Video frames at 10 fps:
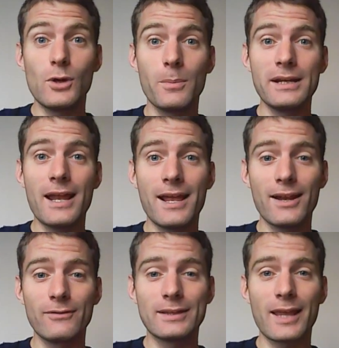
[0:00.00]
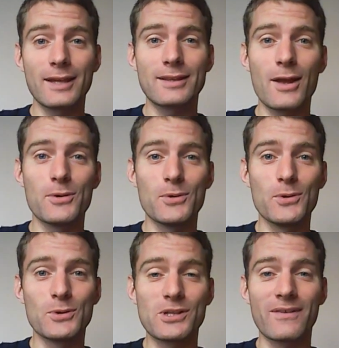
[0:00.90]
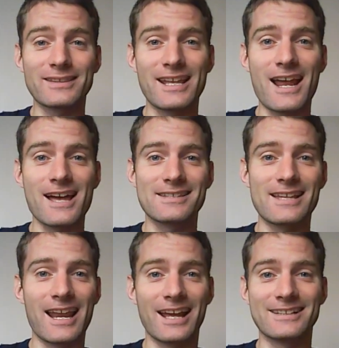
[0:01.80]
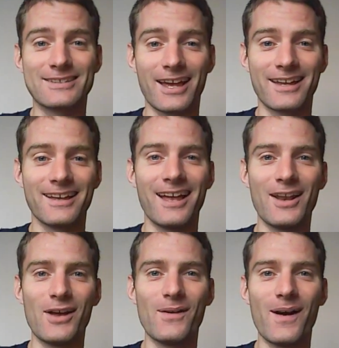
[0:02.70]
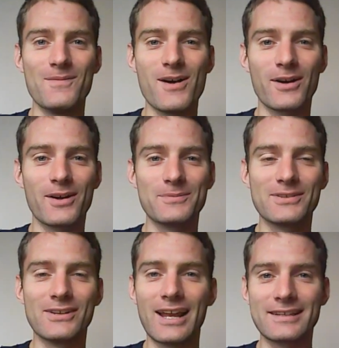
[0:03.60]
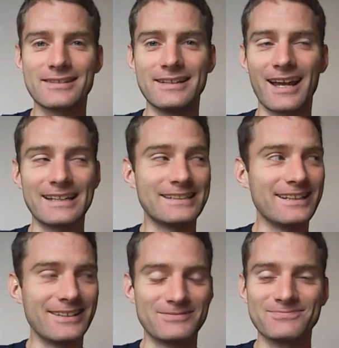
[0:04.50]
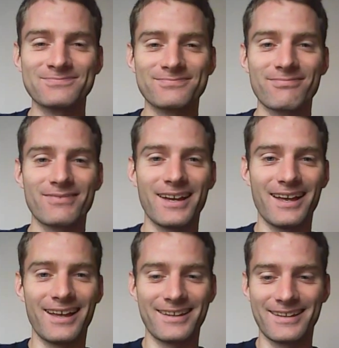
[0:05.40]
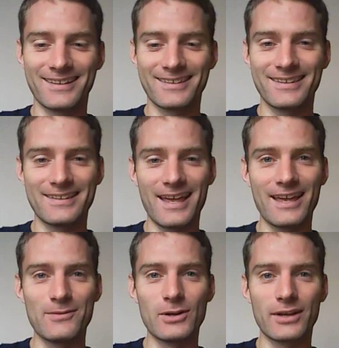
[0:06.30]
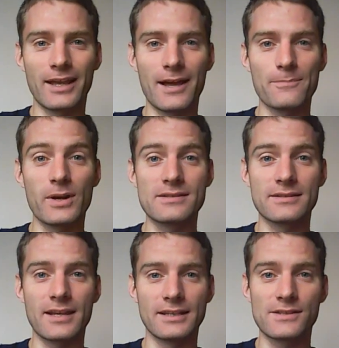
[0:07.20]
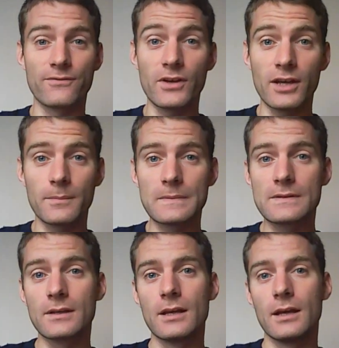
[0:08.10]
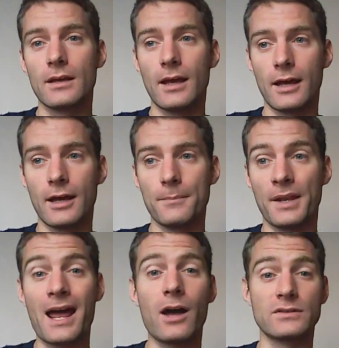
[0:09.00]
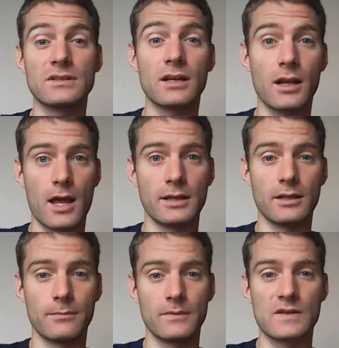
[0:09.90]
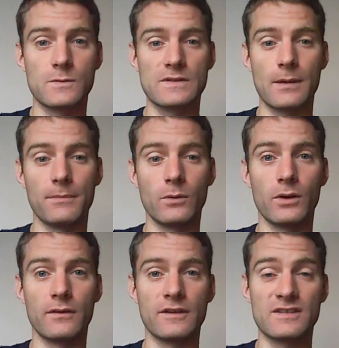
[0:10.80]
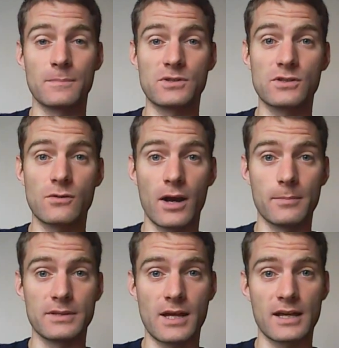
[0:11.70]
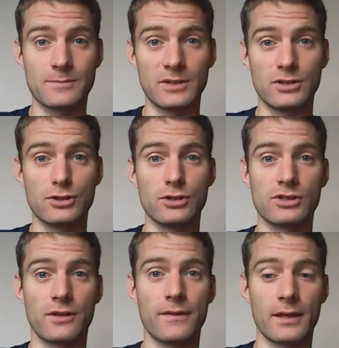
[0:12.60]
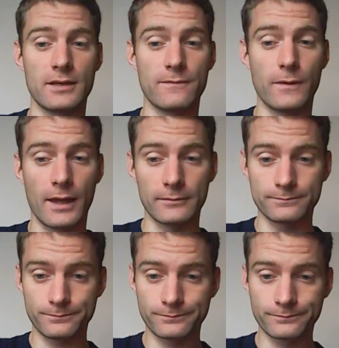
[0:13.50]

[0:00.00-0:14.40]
Dobrý den a vítejte u 19. lekce. Hello and welcome to lesson 19. Today we're looking at present tense verbs and how to decline them. This was something one of the subscribers asked me to do, so thank you for that.